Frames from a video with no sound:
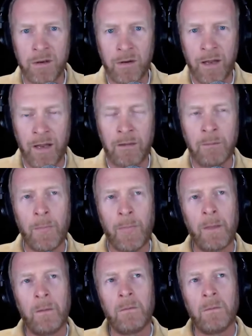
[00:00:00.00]

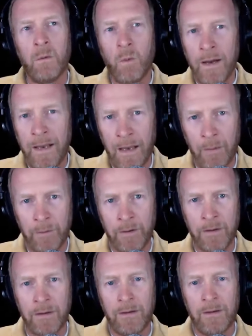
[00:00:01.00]
Well, what happened?